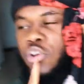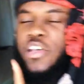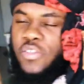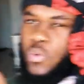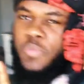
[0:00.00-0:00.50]
the
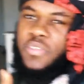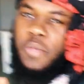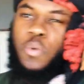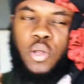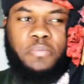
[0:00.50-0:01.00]
sweps there,
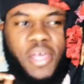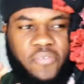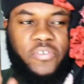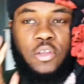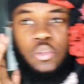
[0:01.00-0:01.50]
but me have
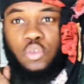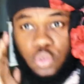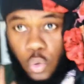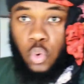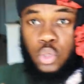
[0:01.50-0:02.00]
to
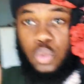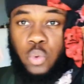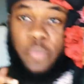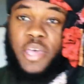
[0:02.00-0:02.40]
use what me